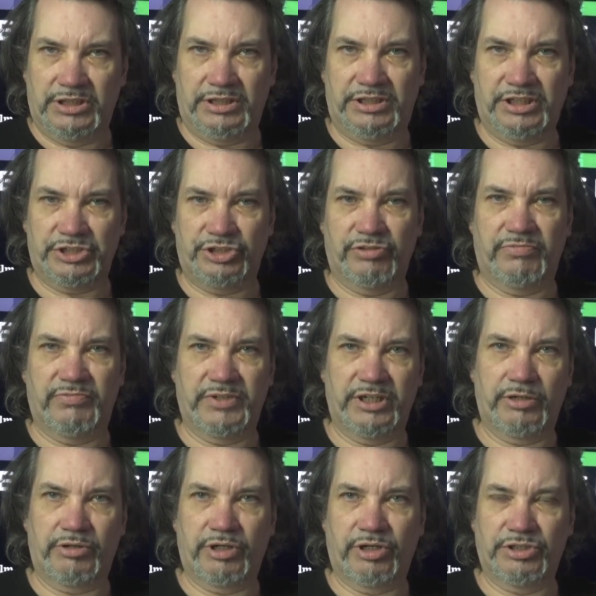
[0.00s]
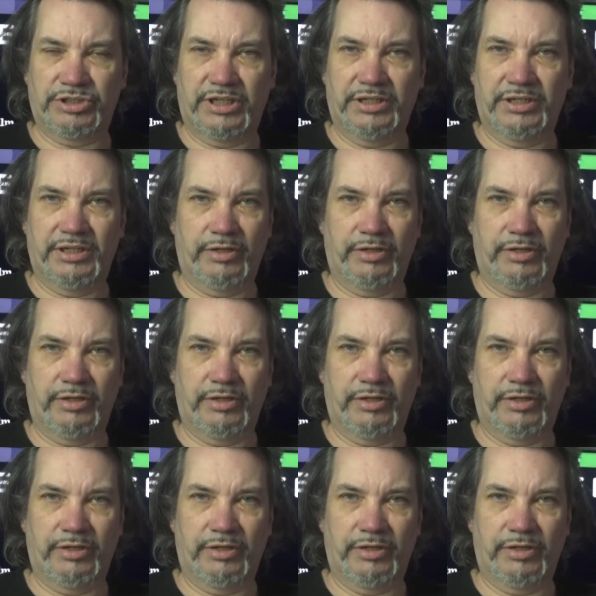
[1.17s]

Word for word: additional video content.